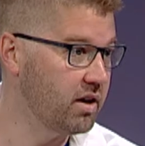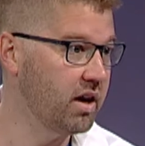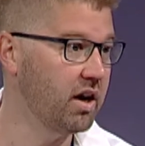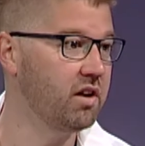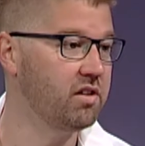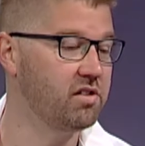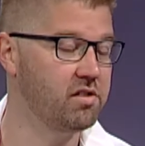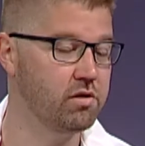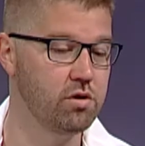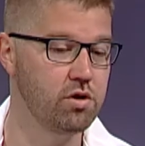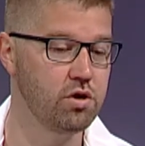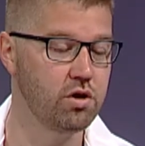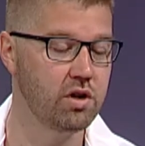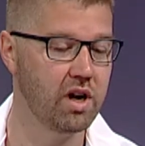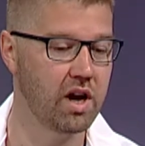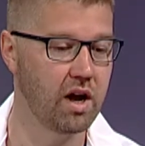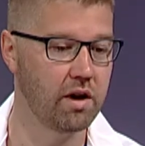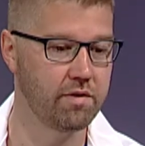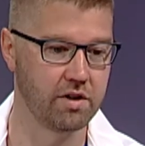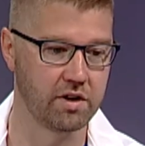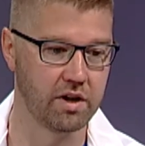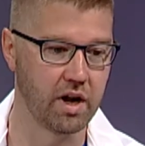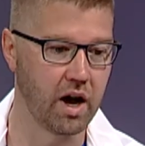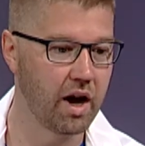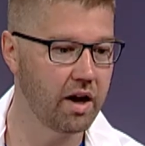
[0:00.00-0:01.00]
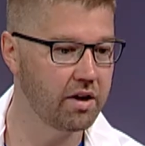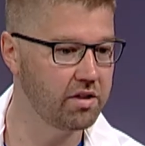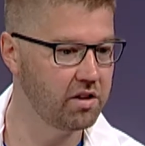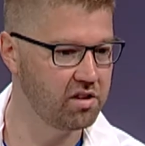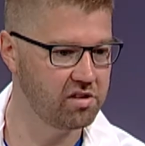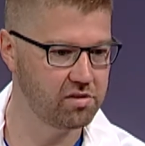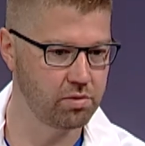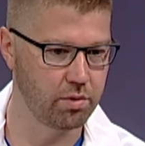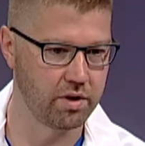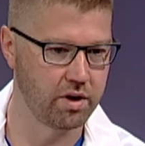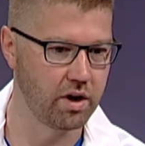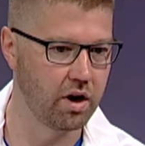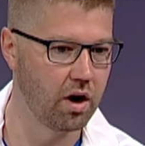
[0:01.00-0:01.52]
yeah. So you could have a dog
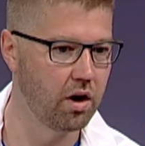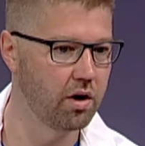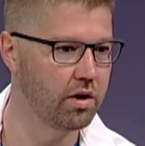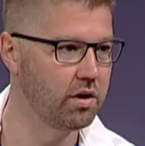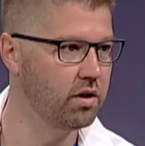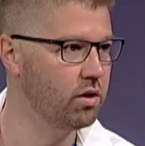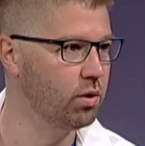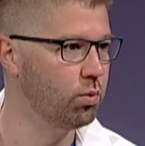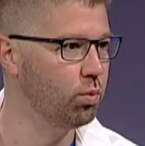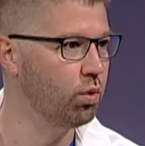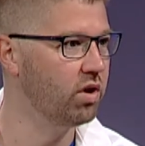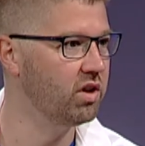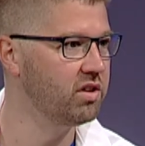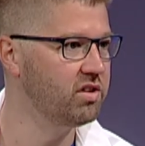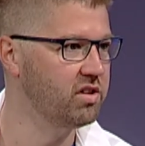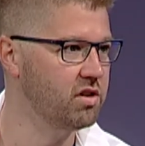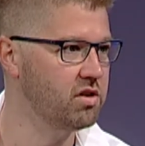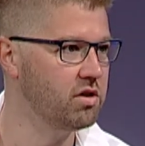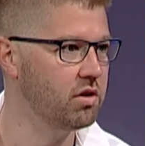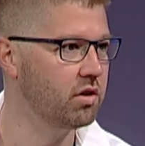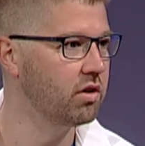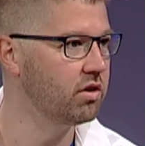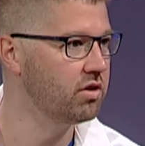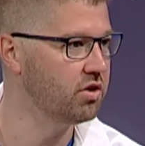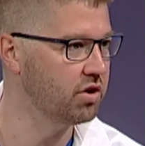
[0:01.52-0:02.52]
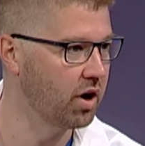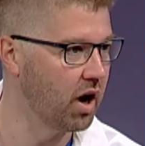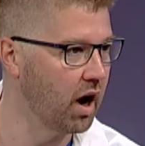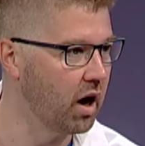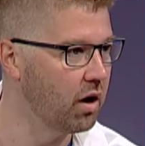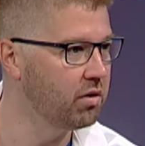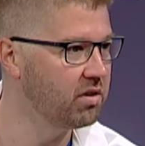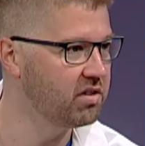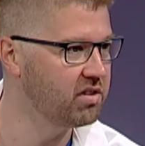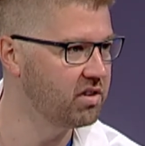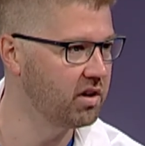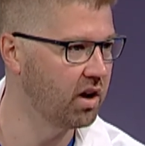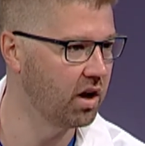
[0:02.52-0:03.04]
that's running out in the woods and you're in your
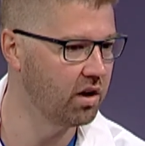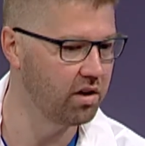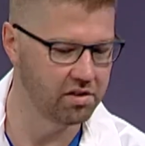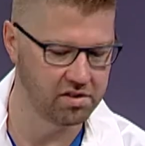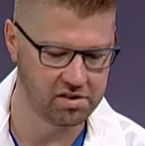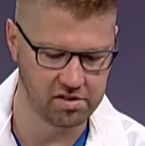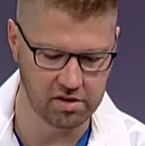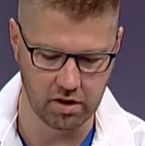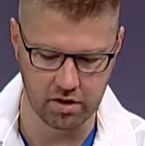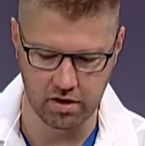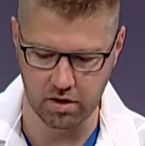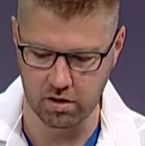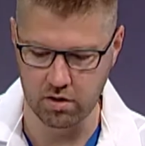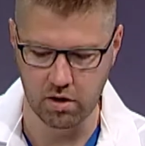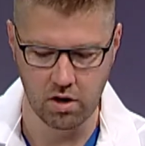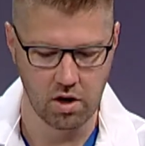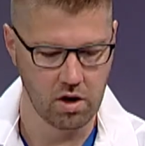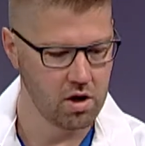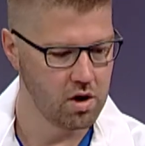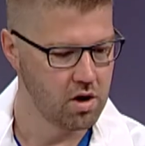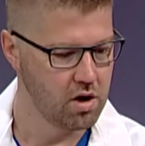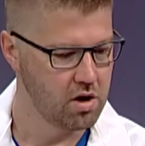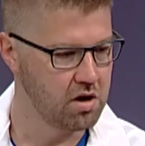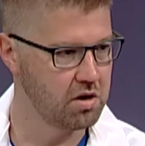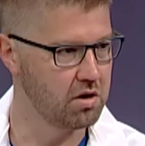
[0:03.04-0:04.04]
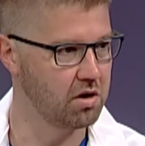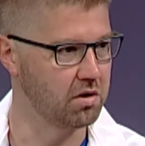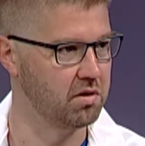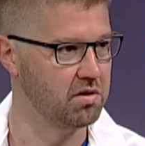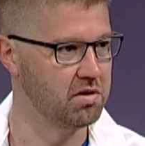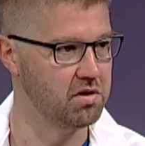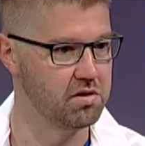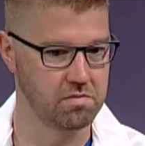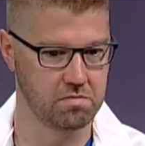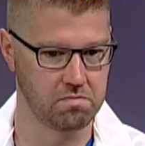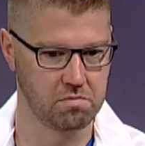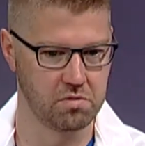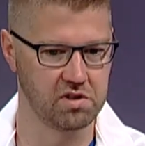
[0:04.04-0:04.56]
house and all of a sudden you know,
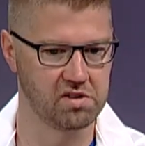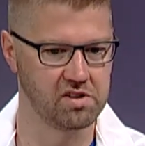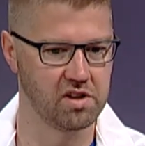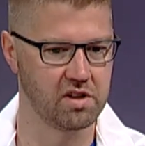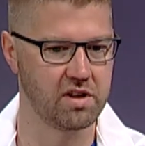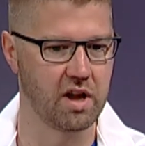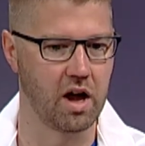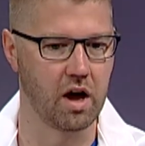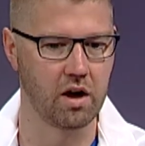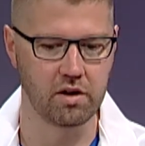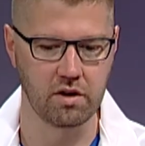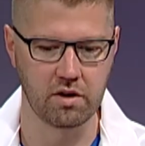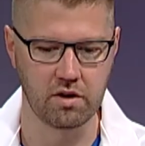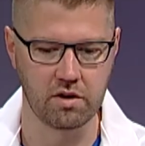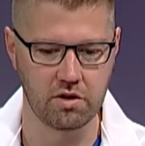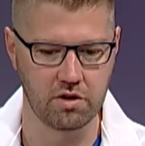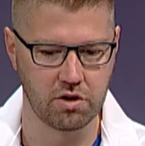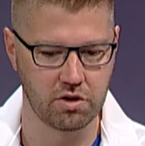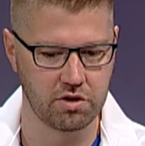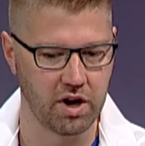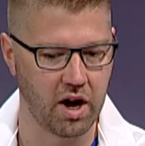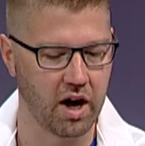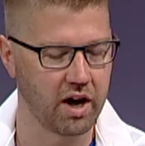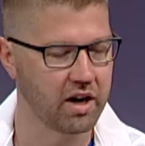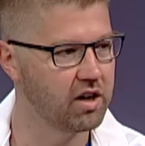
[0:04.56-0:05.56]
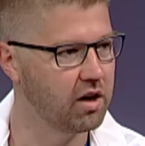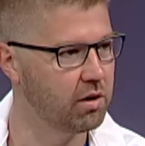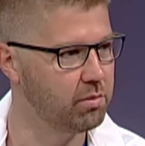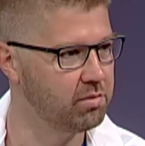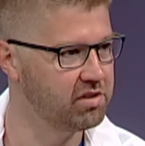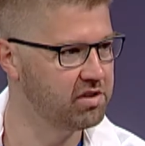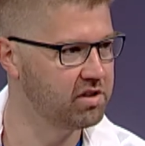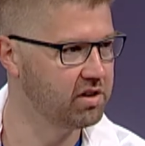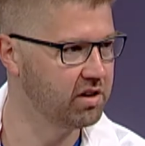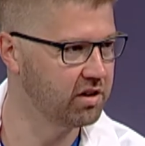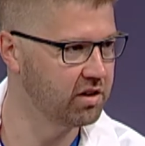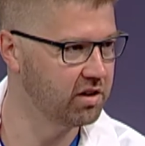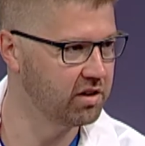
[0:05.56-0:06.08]
you, you, sit down and your dog
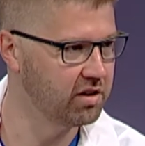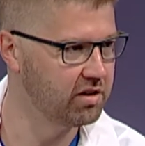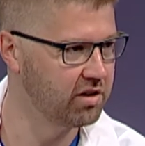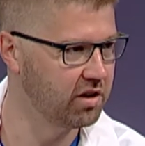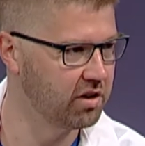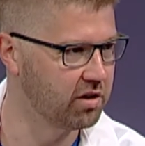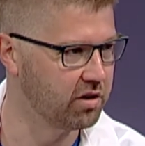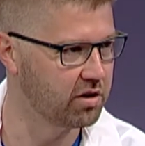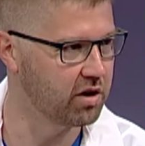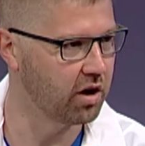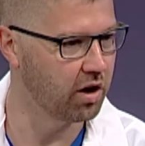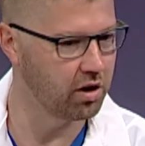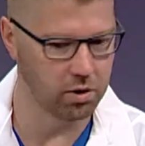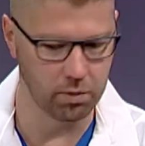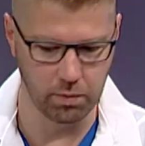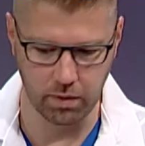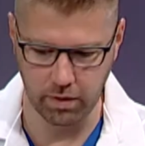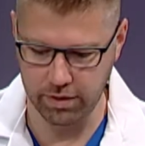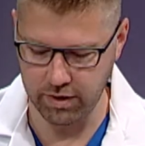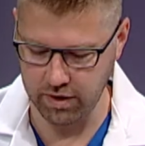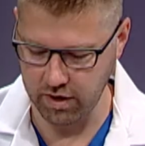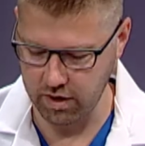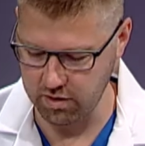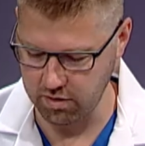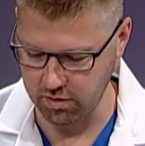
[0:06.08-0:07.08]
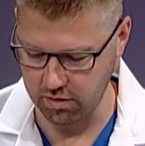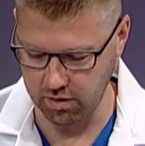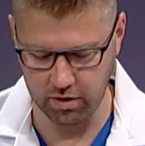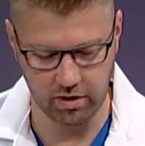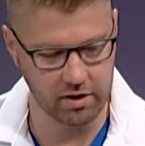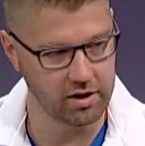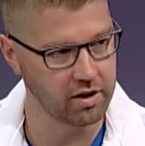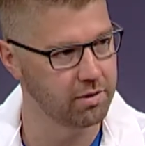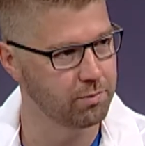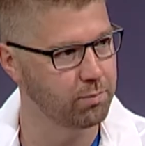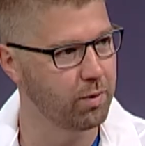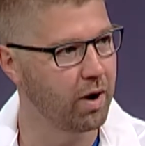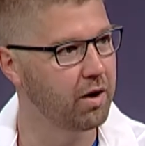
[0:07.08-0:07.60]
comes to, you know, cuddle with you and you
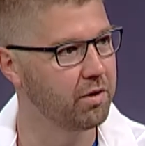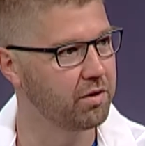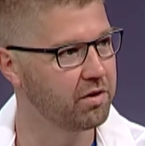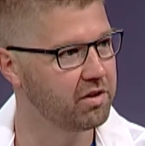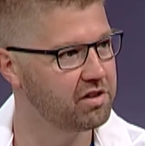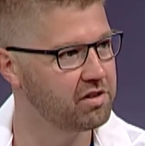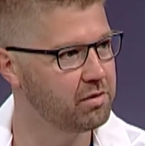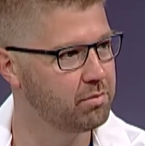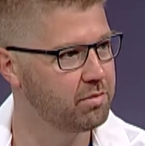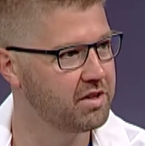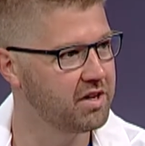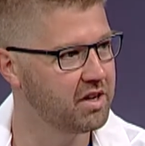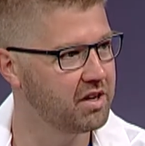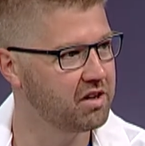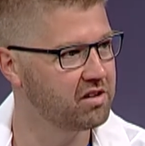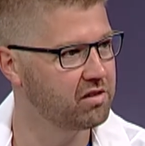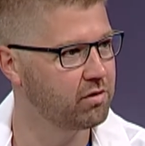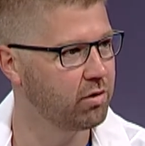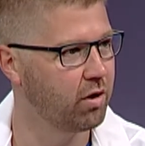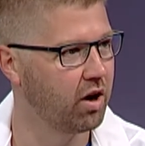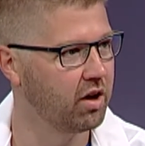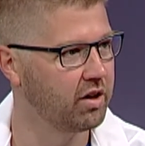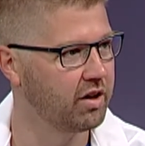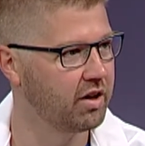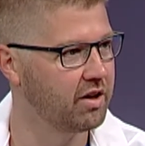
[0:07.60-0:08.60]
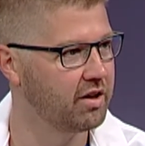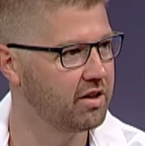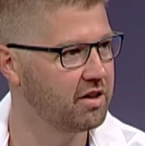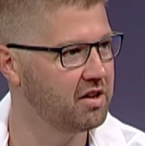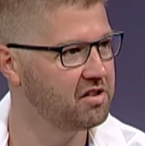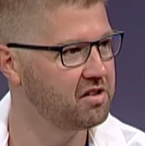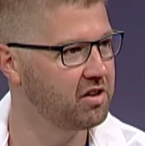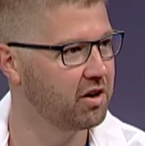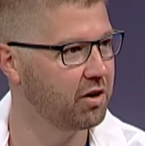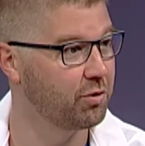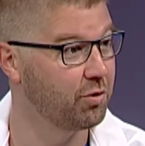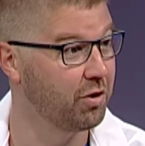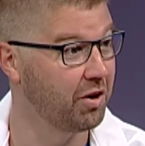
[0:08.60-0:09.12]
look and wow, there's some ticks crawling wow. in and they
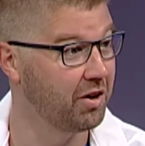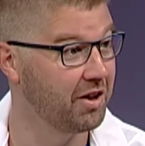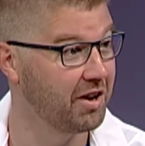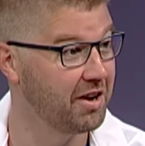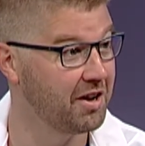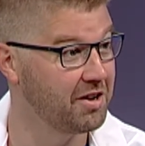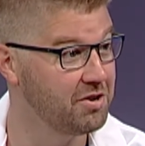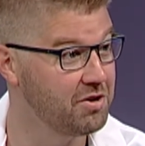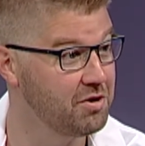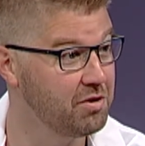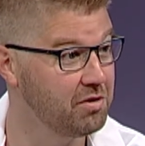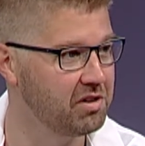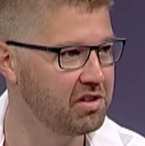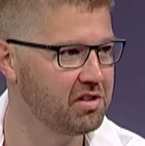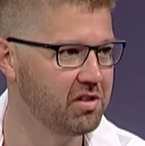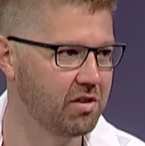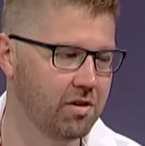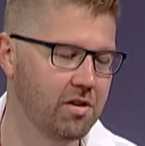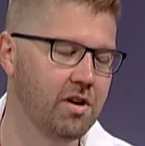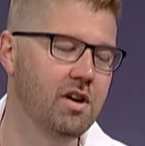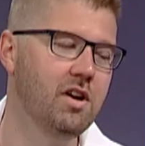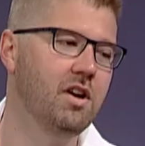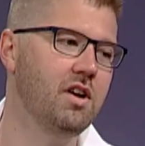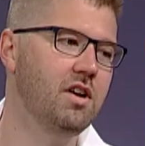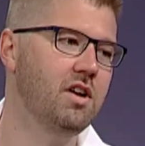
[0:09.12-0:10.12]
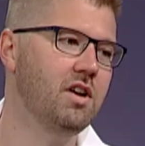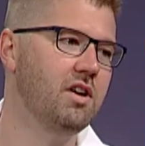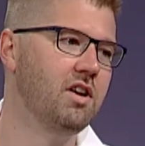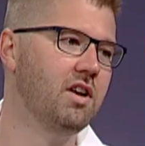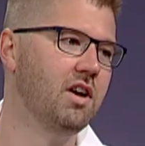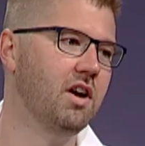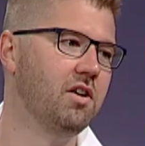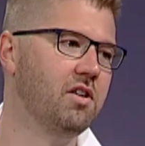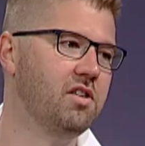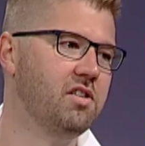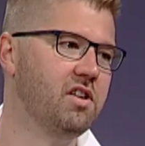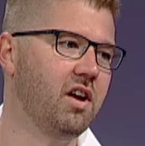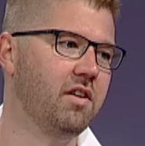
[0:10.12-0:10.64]
start crawling on you. So
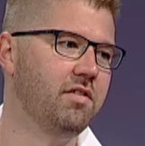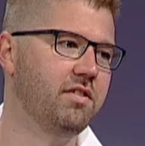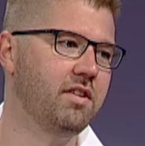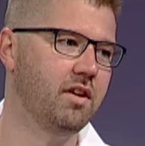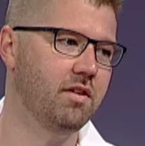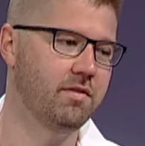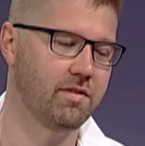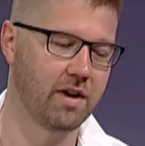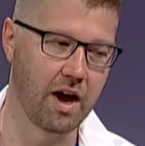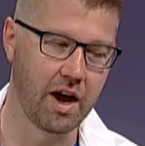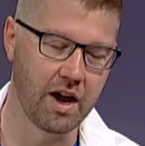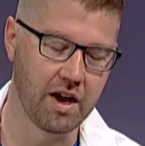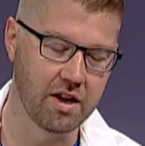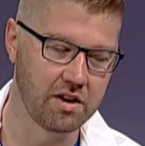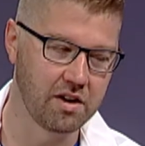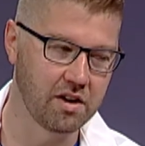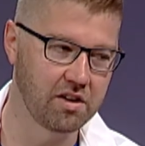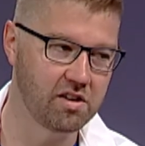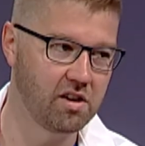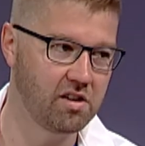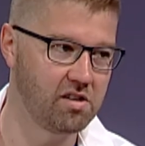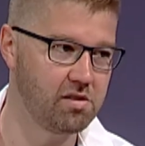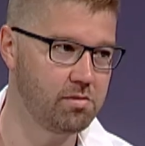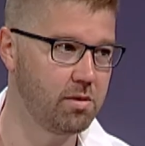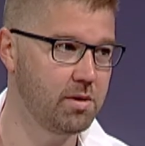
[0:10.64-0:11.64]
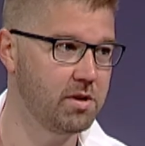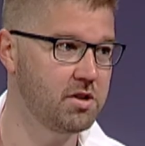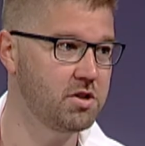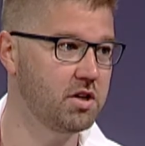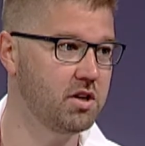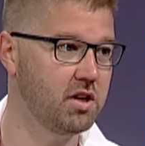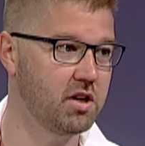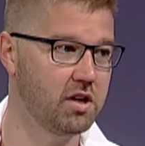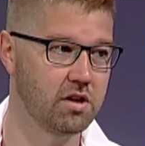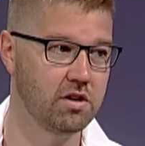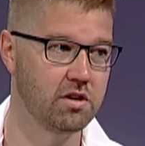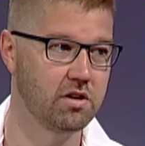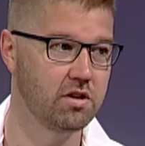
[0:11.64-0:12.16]
you always have to have a high index of
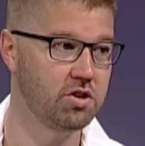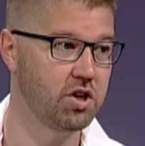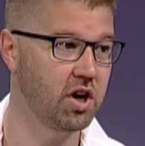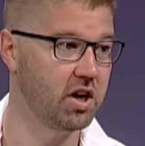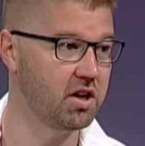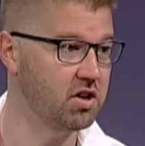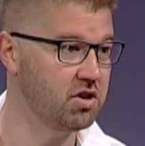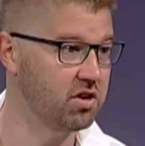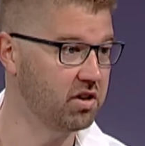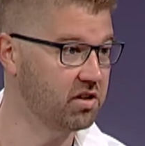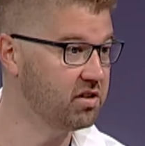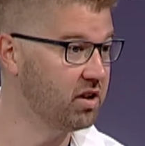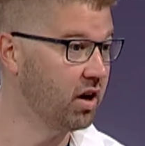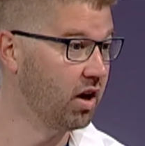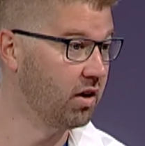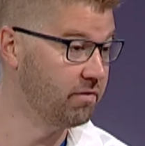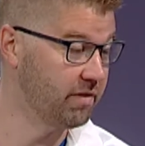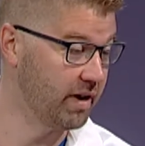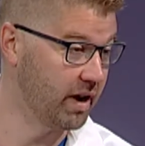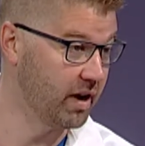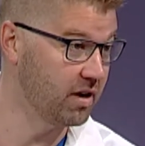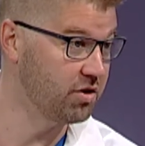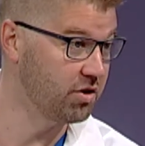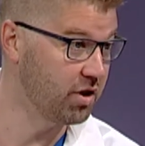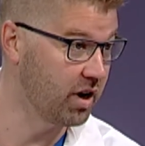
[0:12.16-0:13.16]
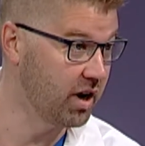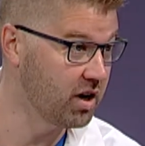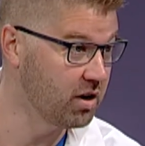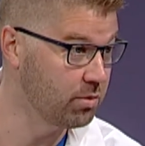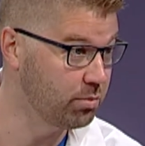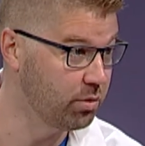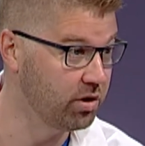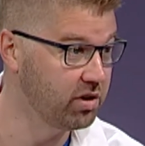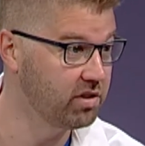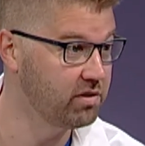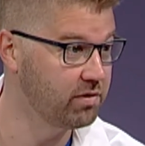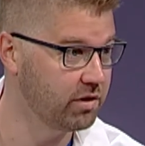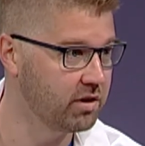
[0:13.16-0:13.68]
suspicion and checking yourself and your
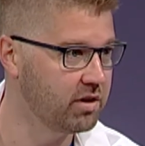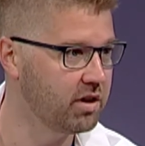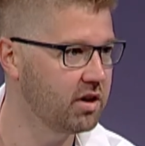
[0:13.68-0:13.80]
animals for